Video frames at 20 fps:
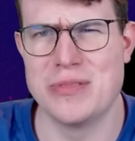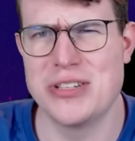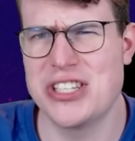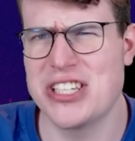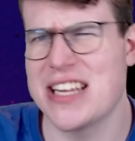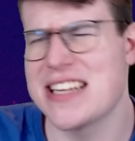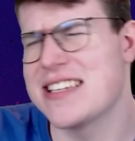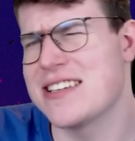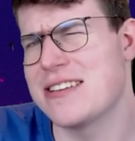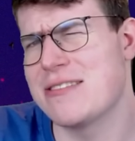
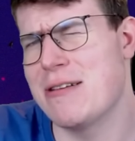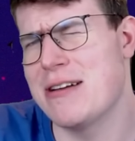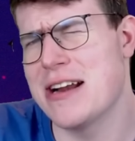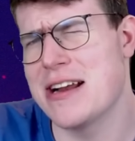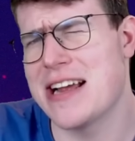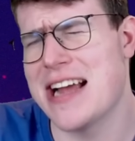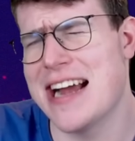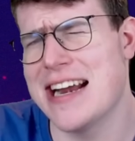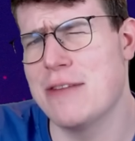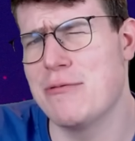Just because kind
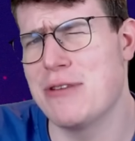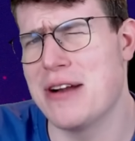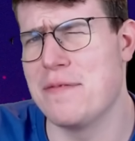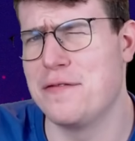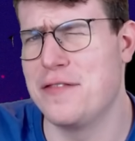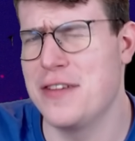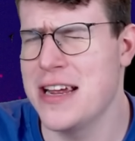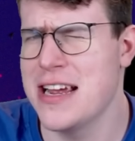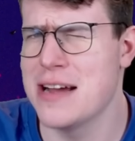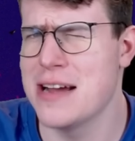of what I'm
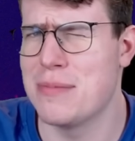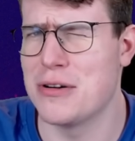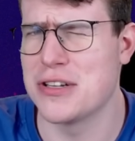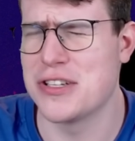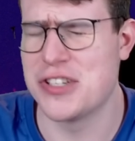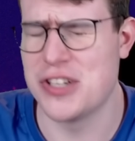thinking about.